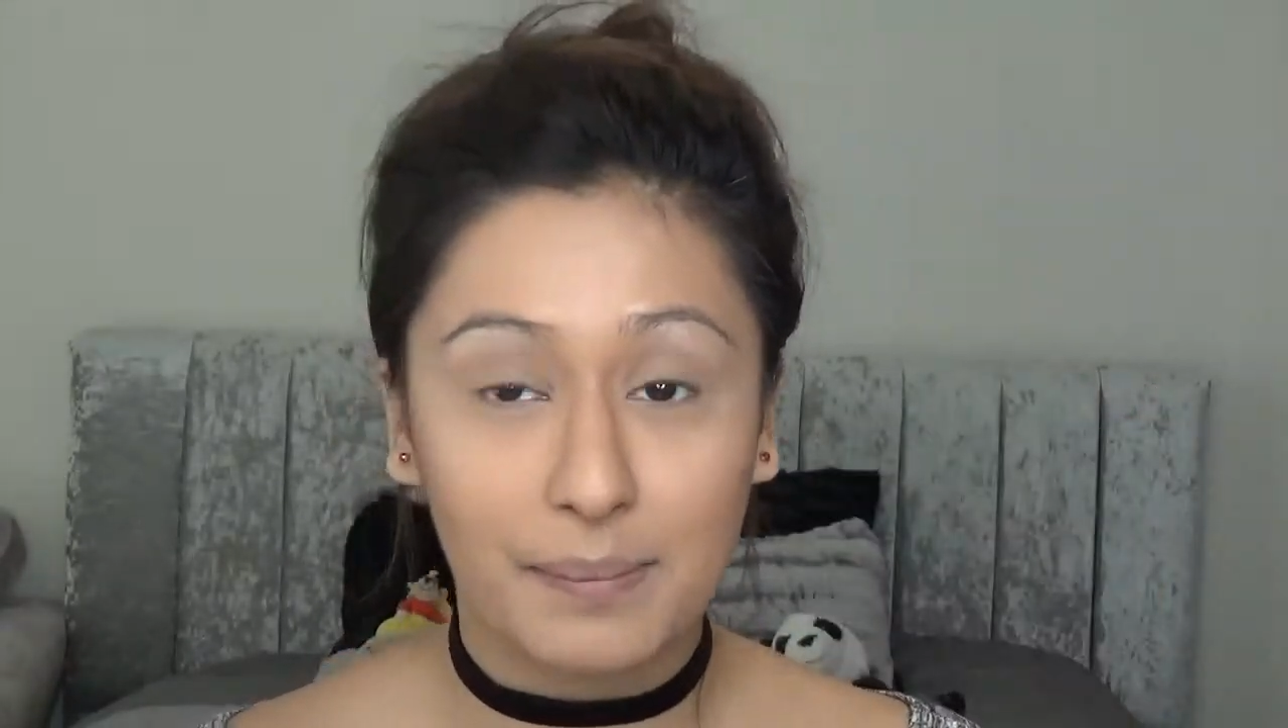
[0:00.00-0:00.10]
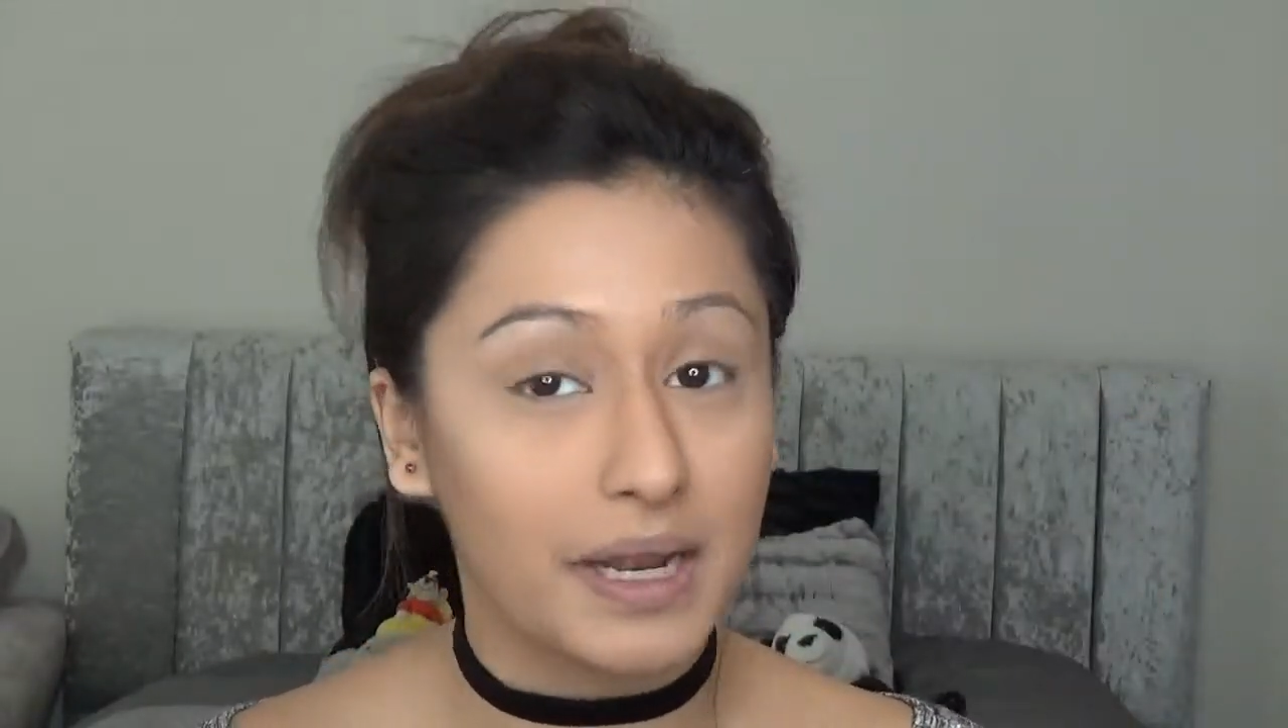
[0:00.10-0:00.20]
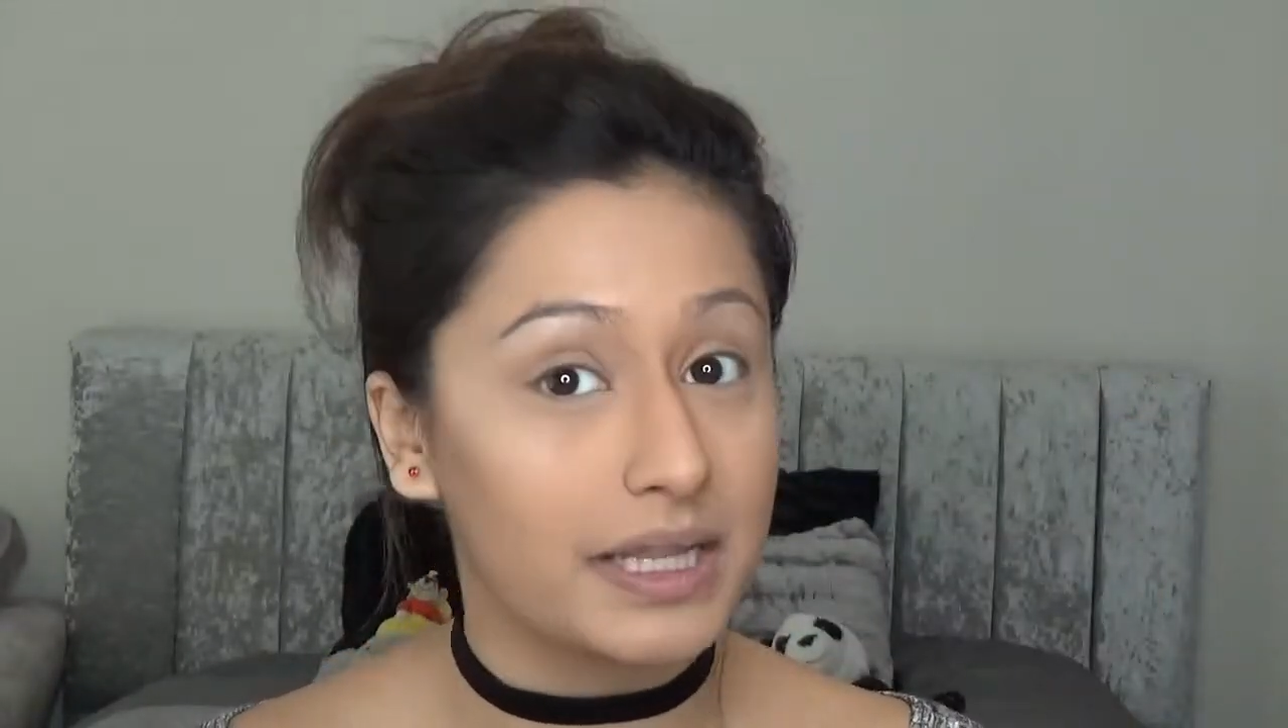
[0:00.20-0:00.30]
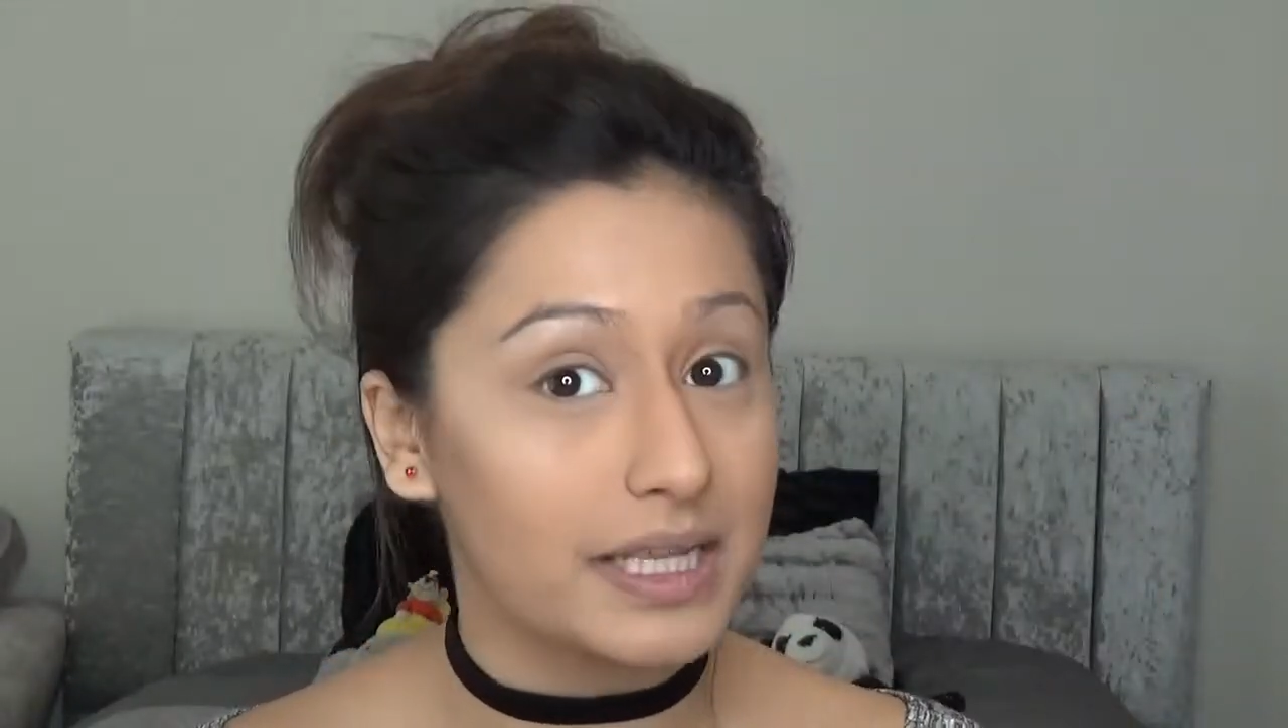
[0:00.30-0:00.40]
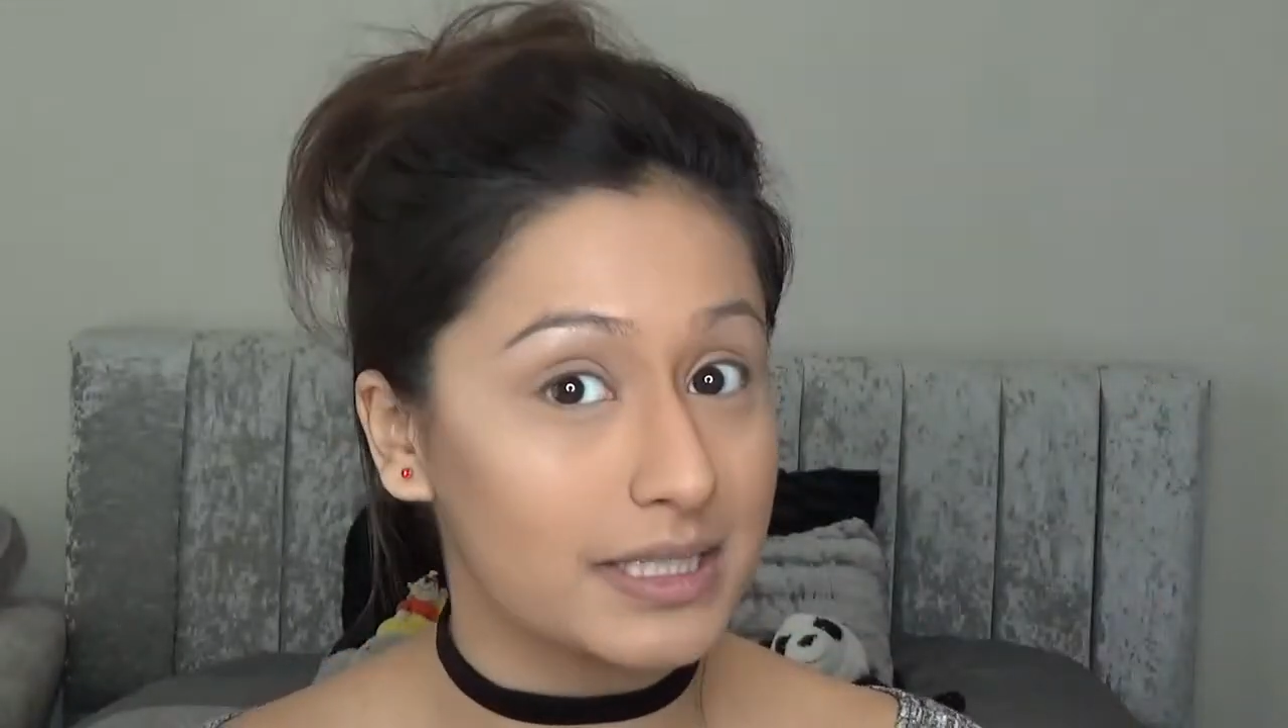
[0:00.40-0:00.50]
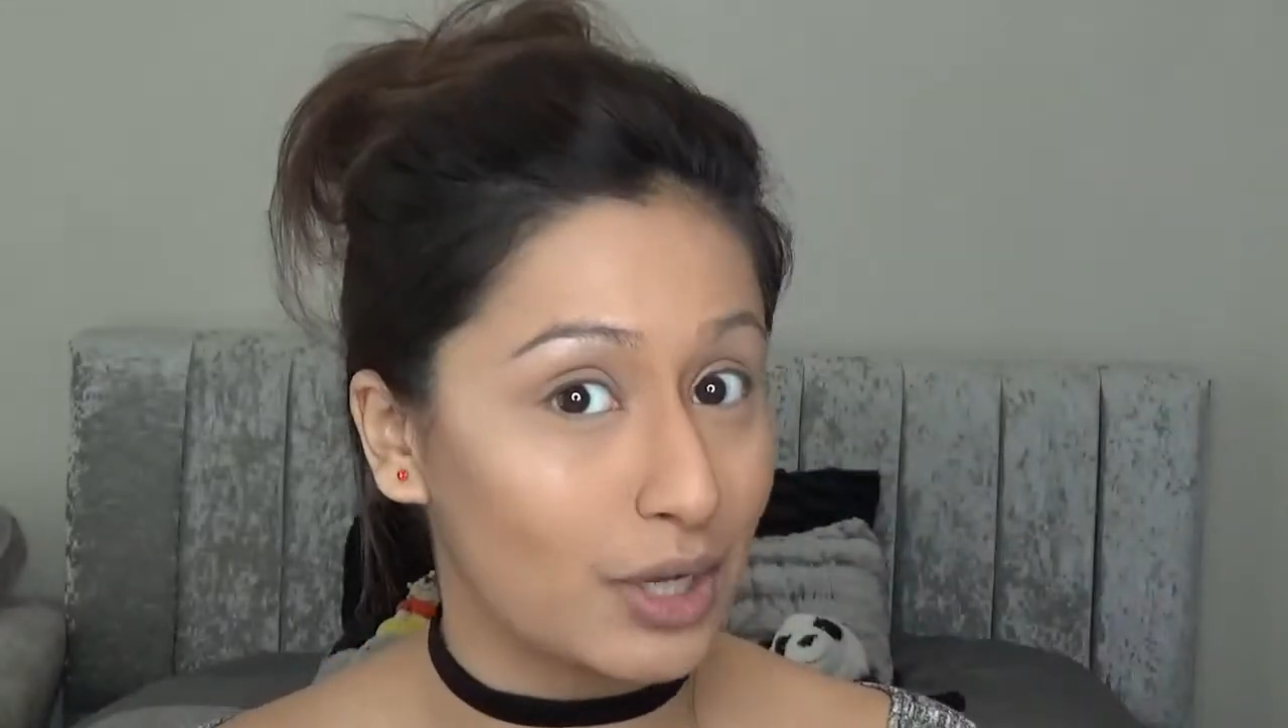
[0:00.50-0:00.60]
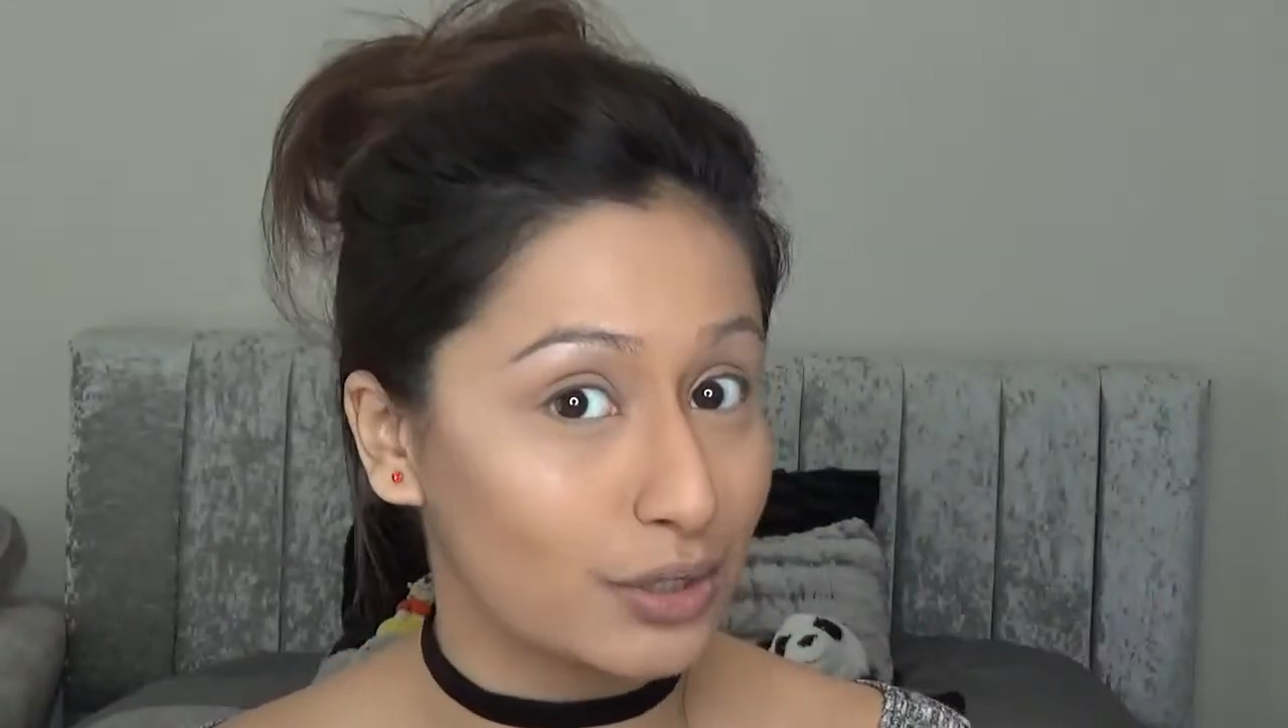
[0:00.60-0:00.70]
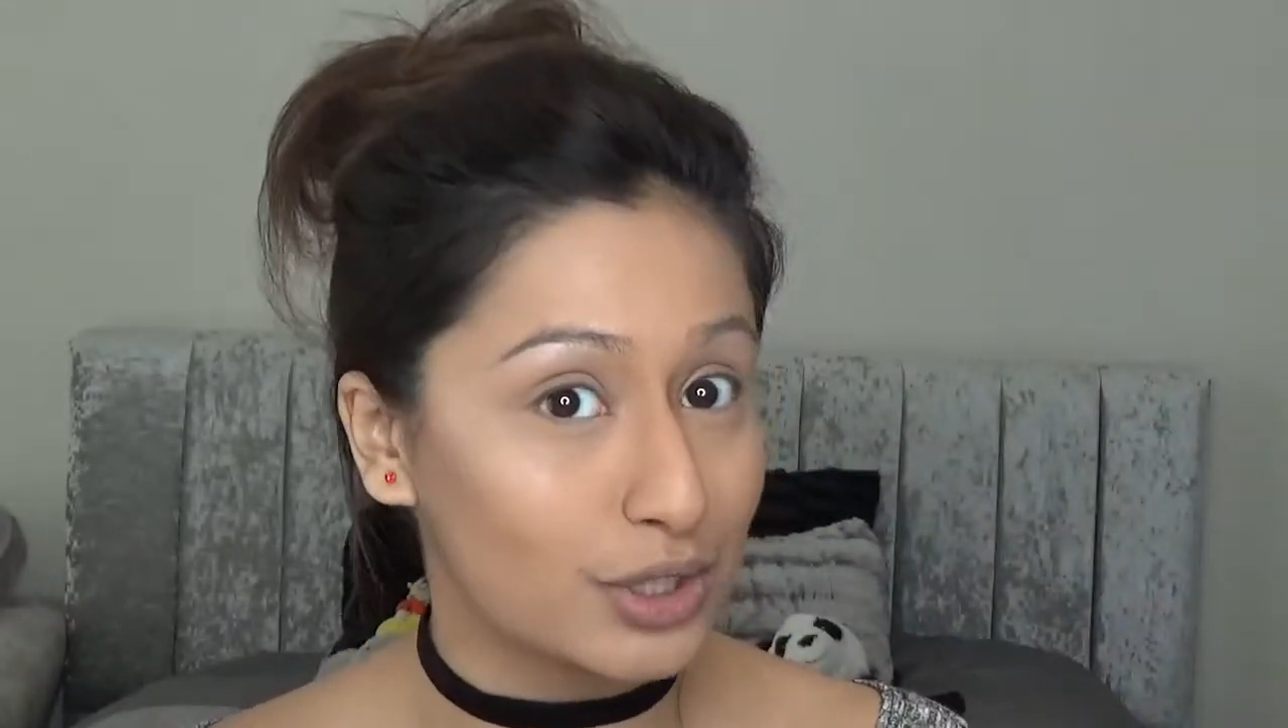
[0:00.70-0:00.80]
apply this on